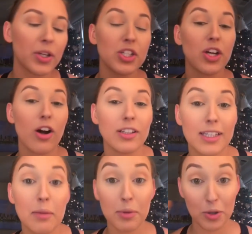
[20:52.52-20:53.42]
She called
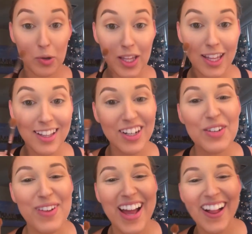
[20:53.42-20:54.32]
it Pukey in
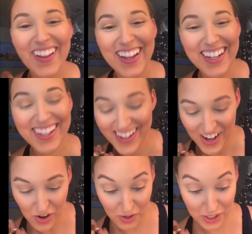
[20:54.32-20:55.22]
her palette,
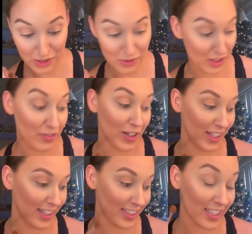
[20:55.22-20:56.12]
which is really
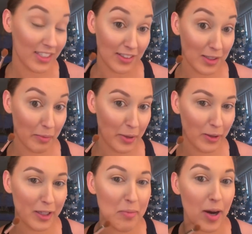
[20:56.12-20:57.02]
funny because it does look
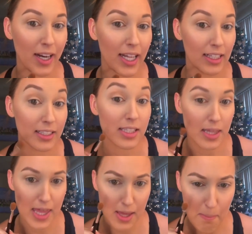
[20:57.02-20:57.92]
pukey, but it is
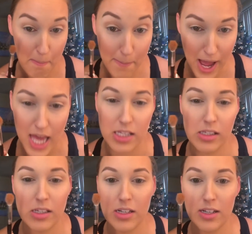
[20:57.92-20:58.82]
the
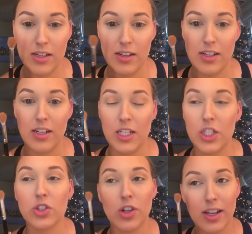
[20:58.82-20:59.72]
best
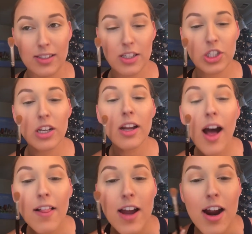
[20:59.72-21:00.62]
transition
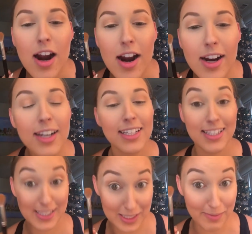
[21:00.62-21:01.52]
color.
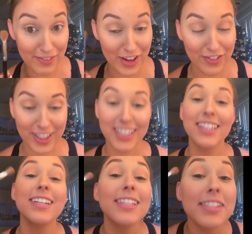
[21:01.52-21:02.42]
This is my favorite.
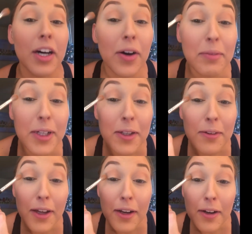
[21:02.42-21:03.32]
So I'm going to use
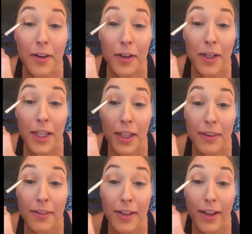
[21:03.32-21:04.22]
that underneath
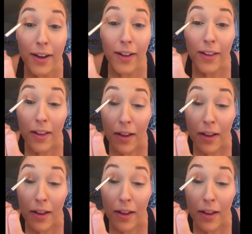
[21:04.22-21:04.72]
still.